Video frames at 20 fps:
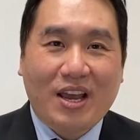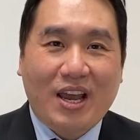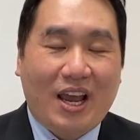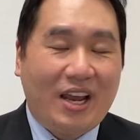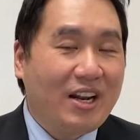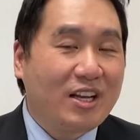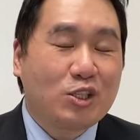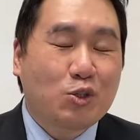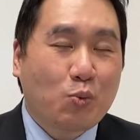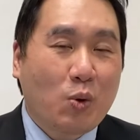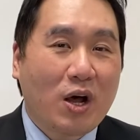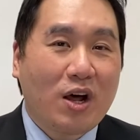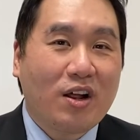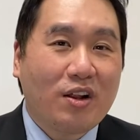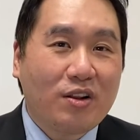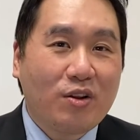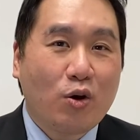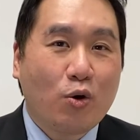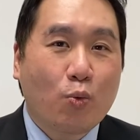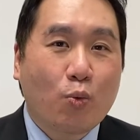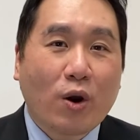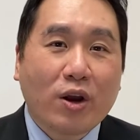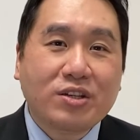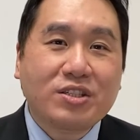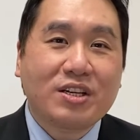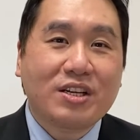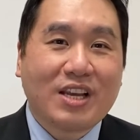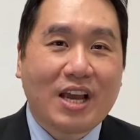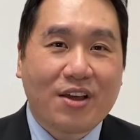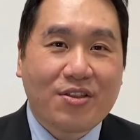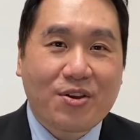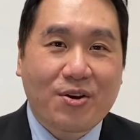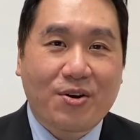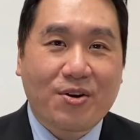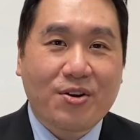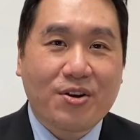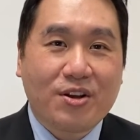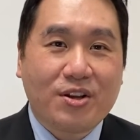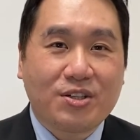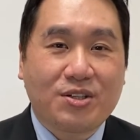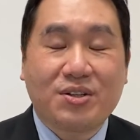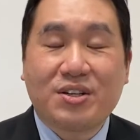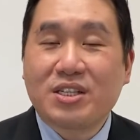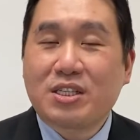and as well work together to